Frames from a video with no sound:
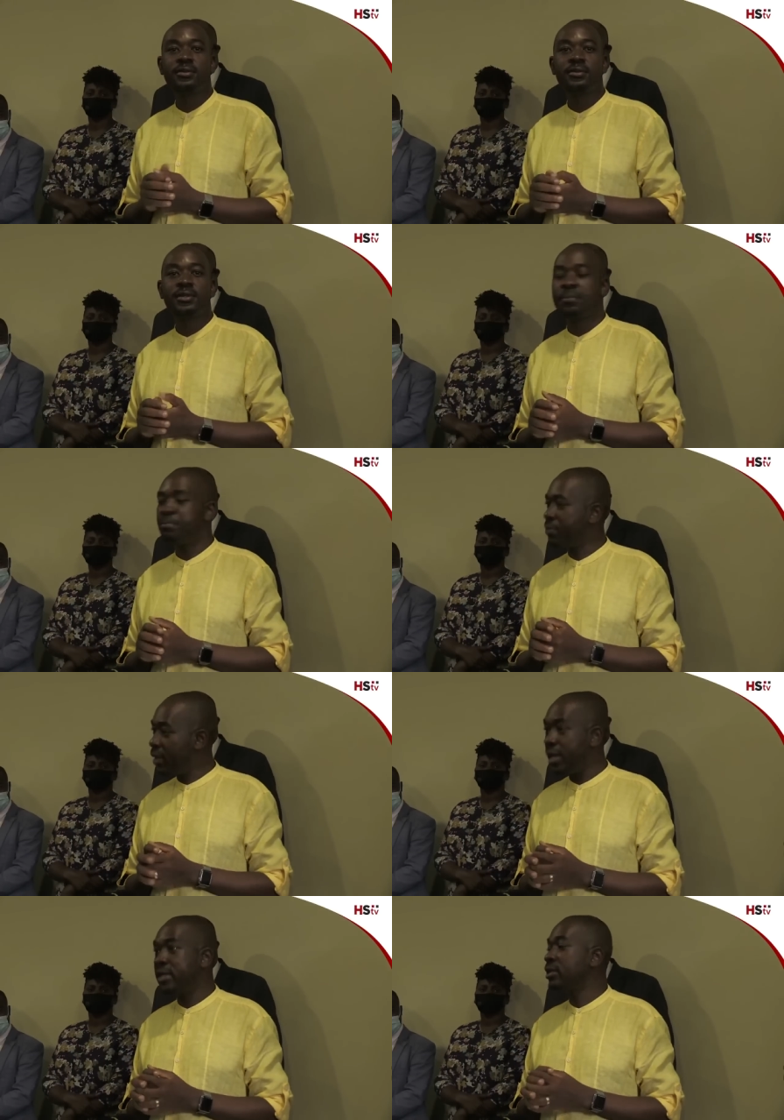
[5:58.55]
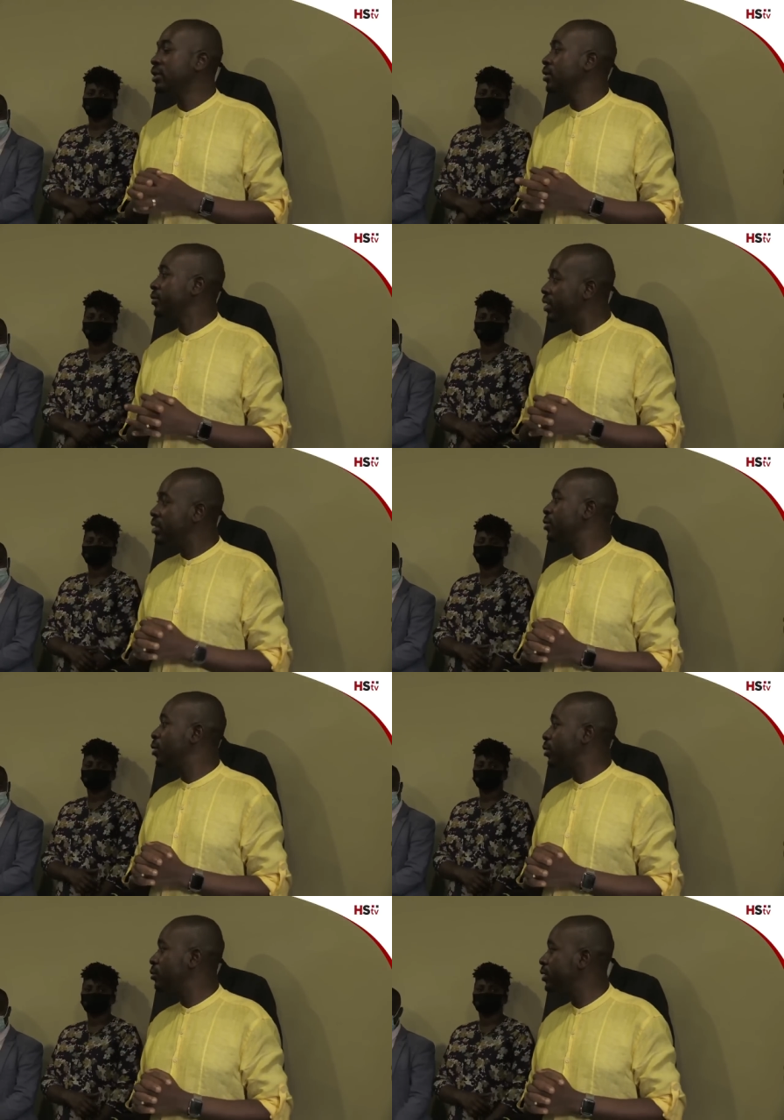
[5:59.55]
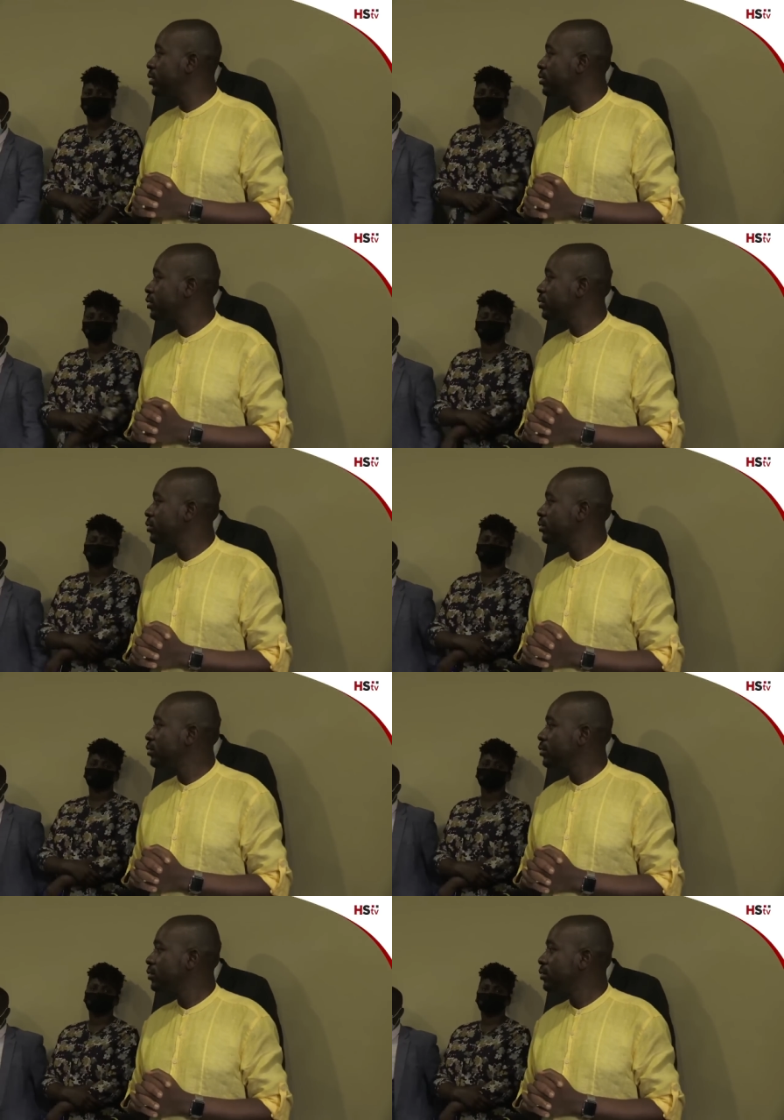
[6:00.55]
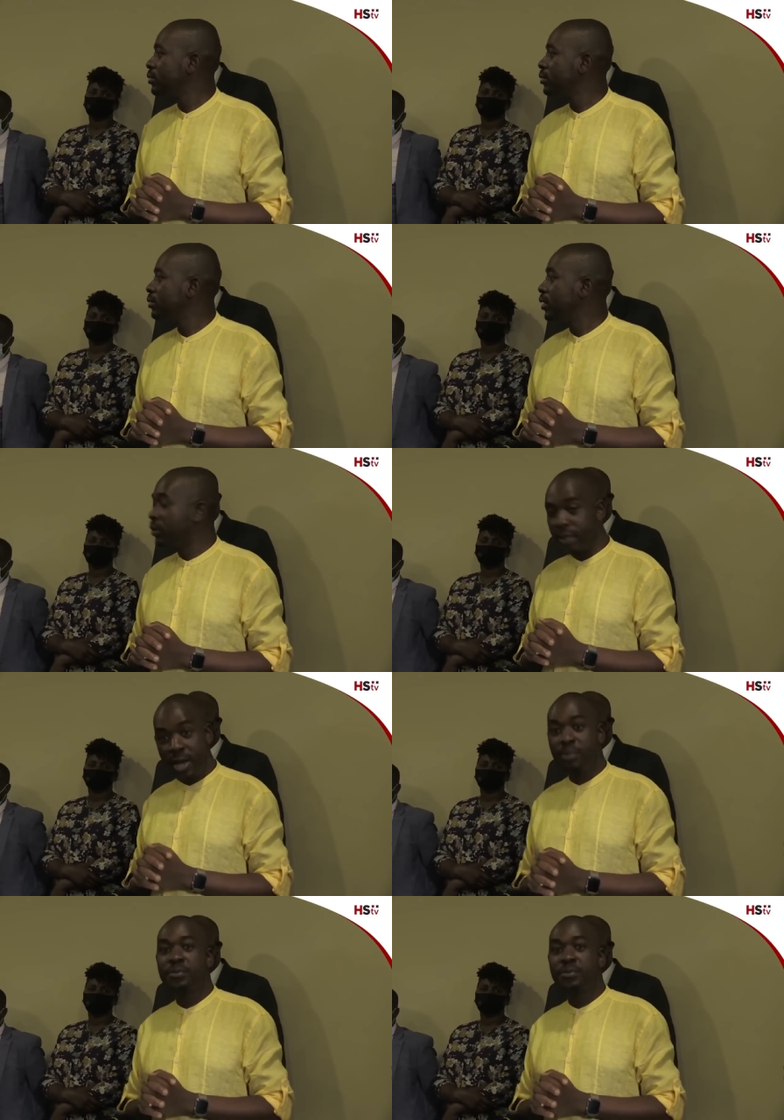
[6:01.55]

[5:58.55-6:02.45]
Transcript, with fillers: It's a brilliantly written document. It will help